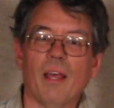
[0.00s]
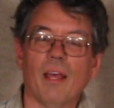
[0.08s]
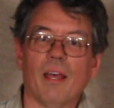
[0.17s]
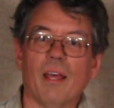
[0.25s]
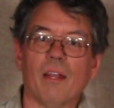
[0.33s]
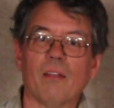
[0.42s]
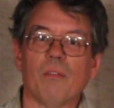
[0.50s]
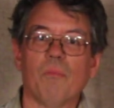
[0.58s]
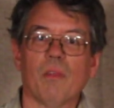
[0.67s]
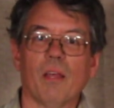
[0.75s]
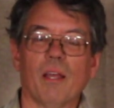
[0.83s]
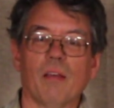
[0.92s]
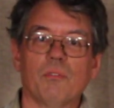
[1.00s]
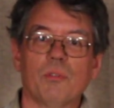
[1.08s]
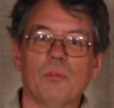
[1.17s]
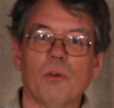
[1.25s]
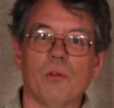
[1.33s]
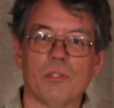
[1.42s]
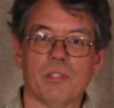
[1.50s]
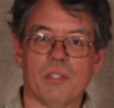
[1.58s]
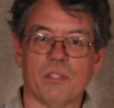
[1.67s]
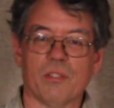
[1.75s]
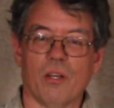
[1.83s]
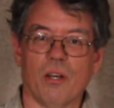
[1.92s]
and I have two goals in
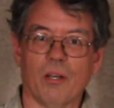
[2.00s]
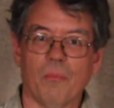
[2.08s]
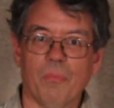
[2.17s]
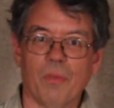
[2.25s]
this talk.